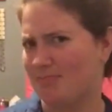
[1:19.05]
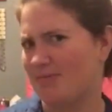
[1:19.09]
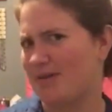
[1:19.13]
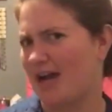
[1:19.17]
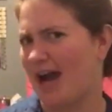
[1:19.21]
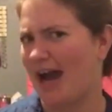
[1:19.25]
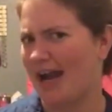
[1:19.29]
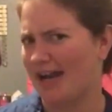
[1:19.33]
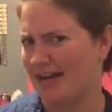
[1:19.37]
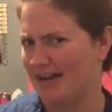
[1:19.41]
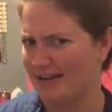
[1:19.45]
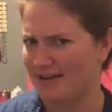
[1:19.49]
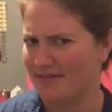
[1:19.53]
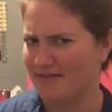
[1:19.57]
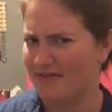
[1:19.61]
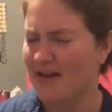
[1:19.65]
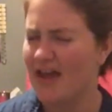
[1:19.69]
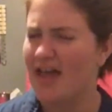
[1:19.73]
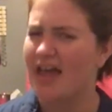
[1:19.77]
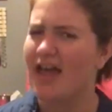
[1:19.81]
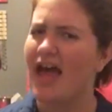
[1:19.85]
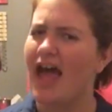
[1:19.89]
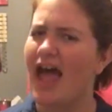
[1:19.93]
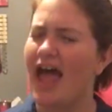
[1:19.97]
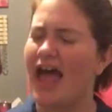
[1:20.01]
kind of,
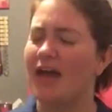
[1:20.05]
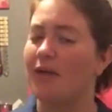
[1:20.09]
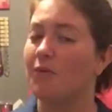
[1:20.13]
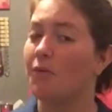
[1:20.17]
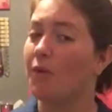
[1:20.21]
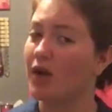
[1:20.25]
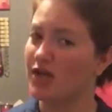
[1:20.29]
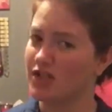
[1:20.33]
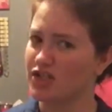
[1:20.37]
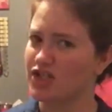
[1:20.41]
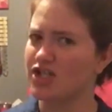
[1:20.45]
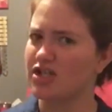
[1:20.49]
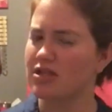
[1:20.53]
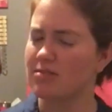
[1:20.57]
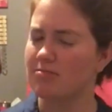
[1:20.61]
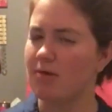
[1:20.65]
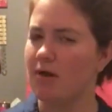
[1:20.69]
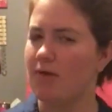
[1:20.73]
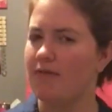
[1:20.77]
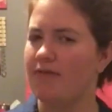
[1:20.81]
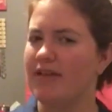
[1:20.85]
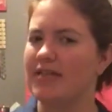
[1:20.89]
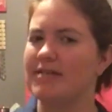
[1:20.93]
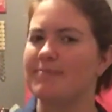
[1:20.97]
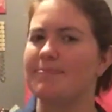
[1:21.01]
and watched the
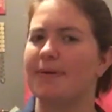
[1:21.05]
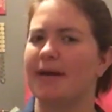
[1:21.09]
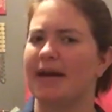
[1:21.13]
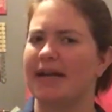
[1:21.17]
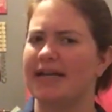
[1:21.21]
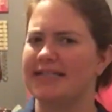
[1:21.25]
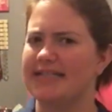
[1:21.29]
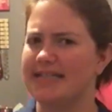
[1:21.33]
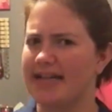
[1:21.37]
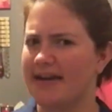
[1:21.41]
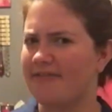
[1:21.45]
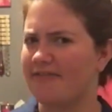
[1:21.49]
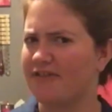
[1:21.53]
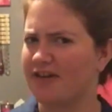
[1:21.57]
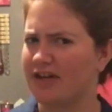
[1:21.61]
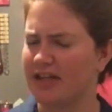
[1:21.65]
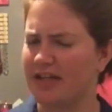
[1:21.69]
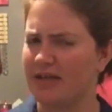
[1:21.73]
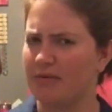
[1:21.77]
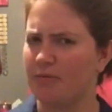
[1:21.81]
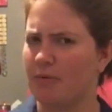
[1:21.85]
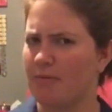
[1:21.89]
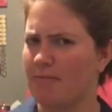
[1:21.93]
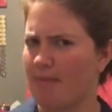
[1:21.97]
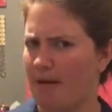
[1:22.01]
movies, but I
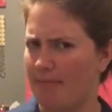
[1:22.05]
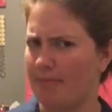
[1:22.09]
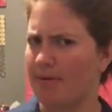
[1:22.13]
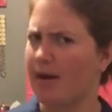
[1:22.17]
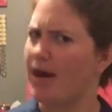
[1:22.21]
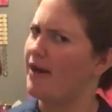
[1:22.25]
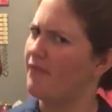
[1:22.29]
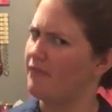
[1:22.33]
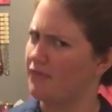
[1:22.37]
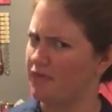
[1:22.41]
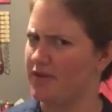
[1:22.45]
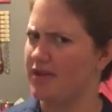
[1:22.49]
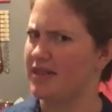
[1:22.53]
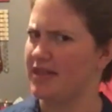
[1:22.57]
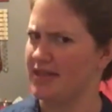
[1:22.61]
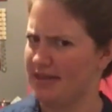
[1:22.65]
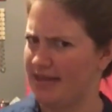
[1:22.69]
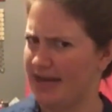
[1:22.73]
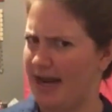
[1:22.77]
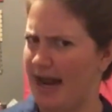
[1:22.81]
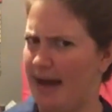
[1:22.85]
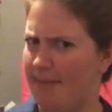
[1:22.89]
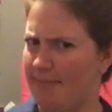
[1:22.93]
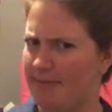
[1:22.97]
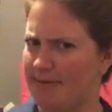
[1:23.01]
definitely remember everything
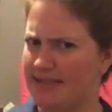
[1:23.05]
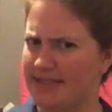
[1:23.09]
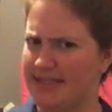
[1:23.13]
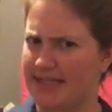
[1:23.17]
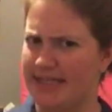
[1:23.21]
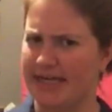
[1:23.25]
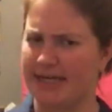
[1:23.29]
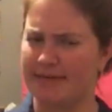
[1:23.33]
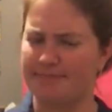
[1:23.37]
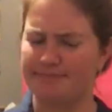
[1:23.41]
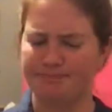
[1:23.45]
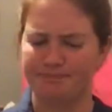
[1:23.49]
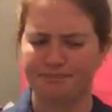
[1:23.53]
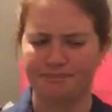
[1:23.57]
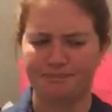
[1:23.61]
that happened there.